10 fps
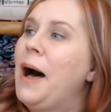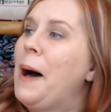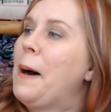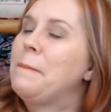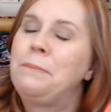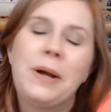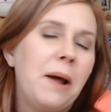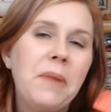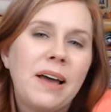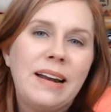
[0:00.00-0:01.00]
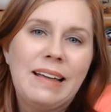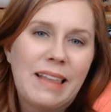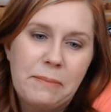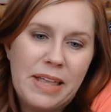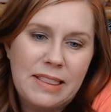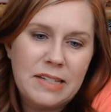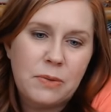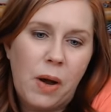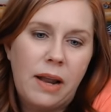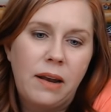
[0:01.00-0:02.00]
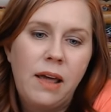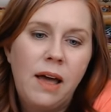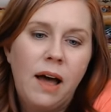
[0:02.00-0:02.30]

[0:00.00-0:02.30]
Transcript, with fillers: Um, but I'm not going to limit this one